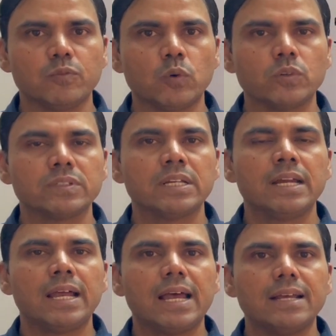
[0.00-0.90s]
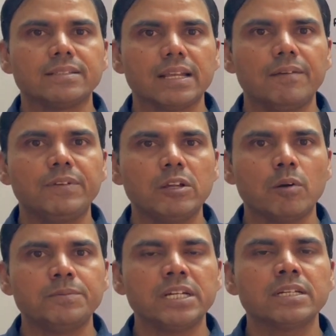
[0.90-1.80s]
force as every
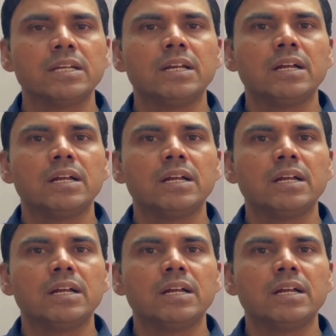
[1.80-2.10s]
object